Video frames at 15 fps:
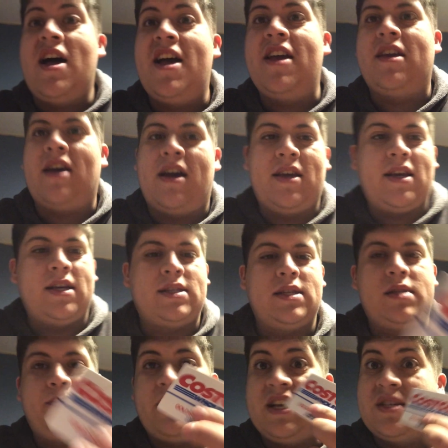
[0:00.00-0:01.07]
I, I guess
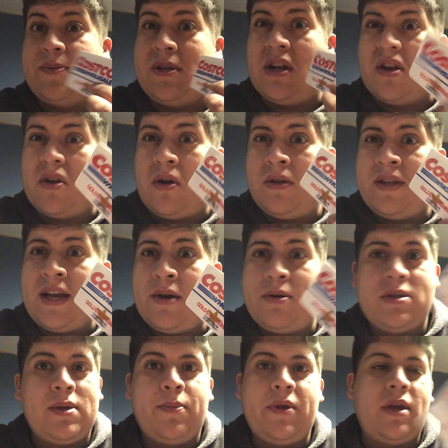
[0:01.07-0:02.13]
this makes me an adult now
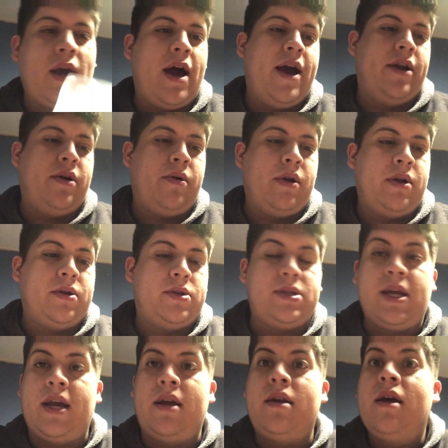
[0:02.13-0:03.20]
or something. I don't
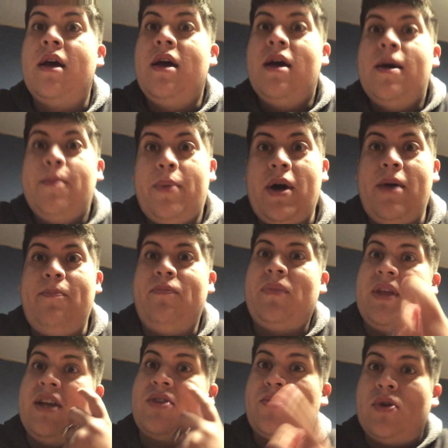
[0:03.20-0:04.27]
understand. But
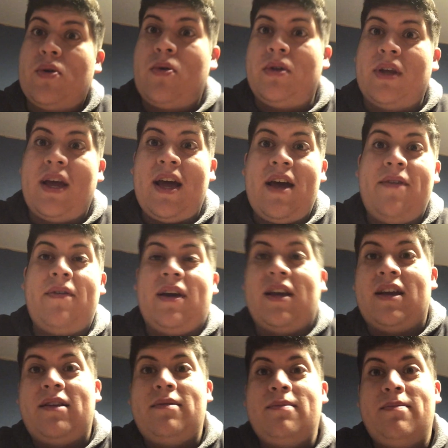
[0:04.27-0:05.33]
it's really cool to have. I
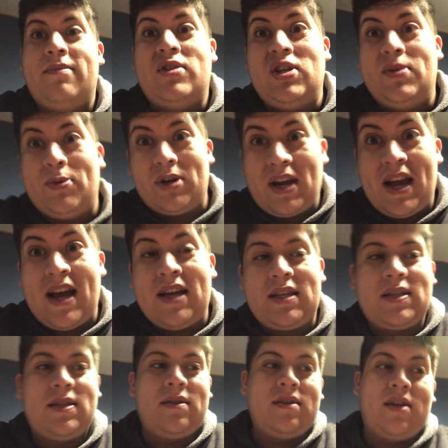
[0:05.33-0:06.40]
get cheaper
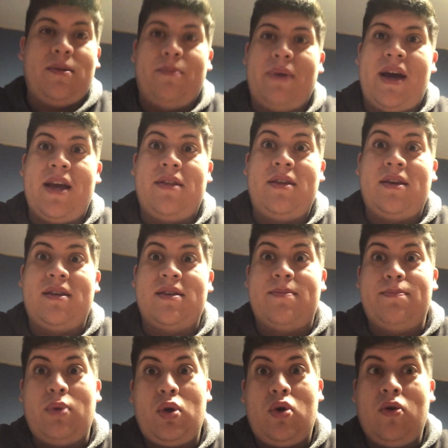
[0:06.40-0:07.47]
gas, can buy things in
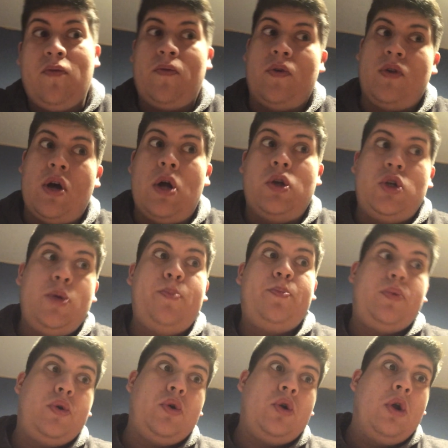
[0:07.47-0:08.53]
bulk for a lot
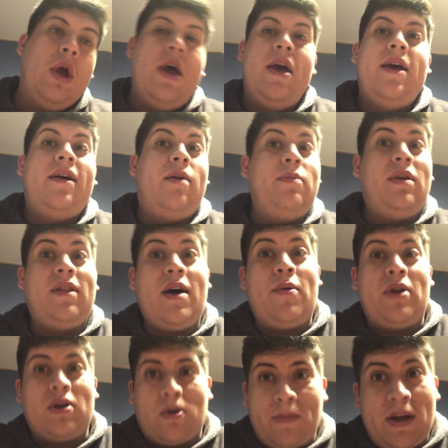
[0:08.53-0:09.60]
cheaper. Help me a lot
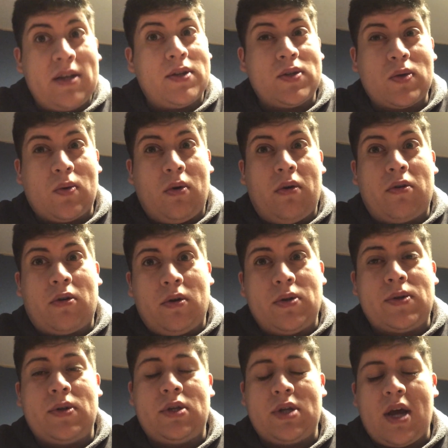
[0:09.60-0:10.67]
when I go back to school,
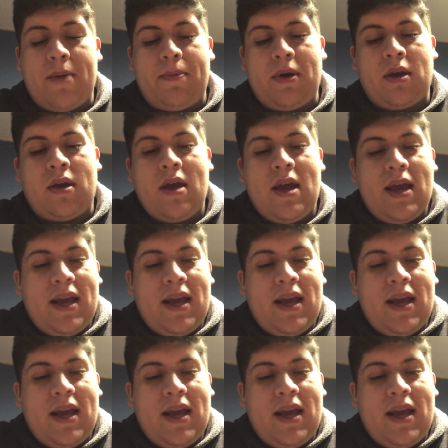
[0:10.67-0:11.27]
grocery shopping.